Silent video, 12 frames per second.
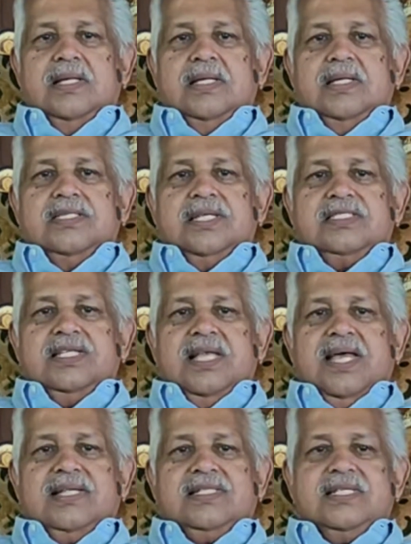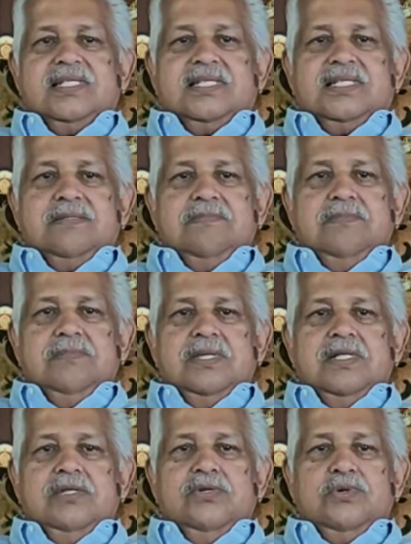There is a Latin term,
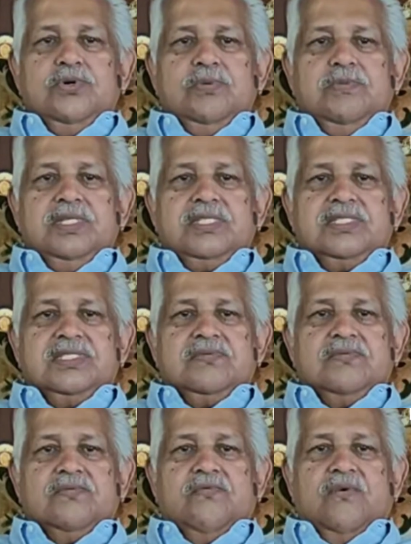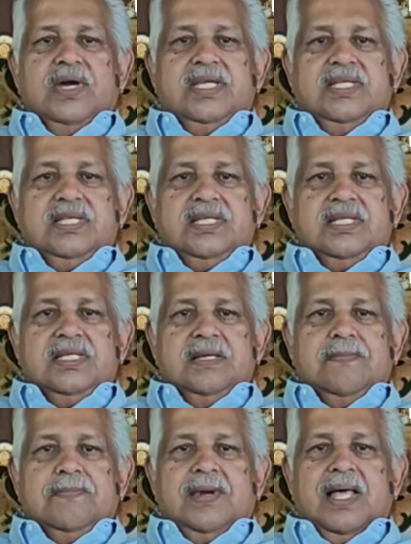leuko means white,
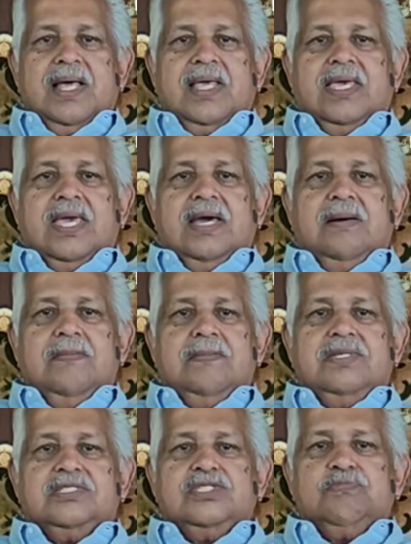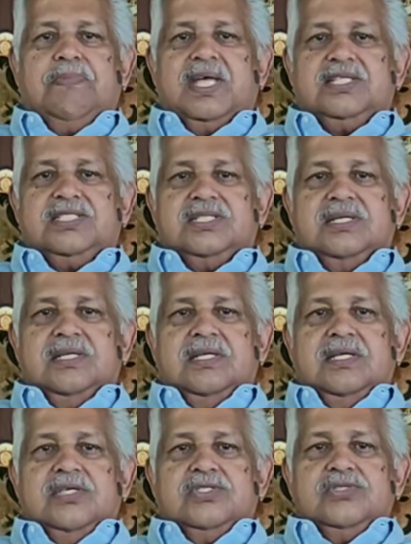plakia means patch.
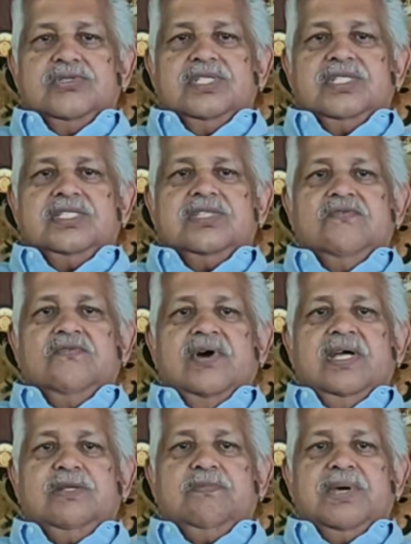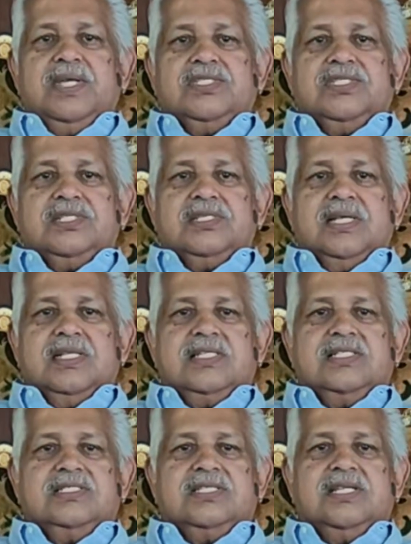So it is a white patch that
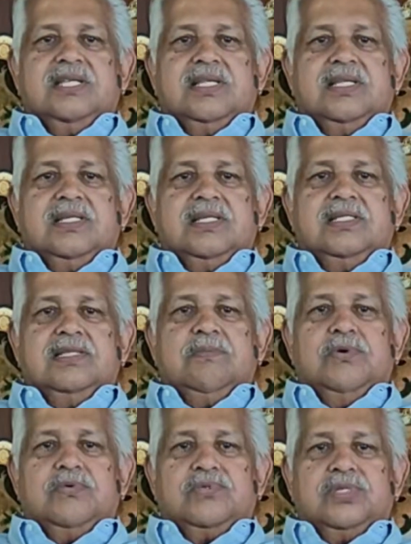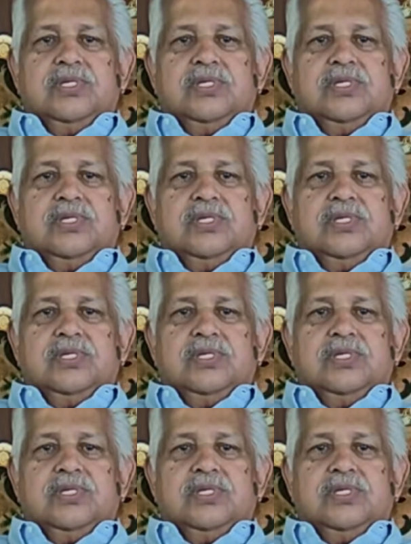is seen in the mouth.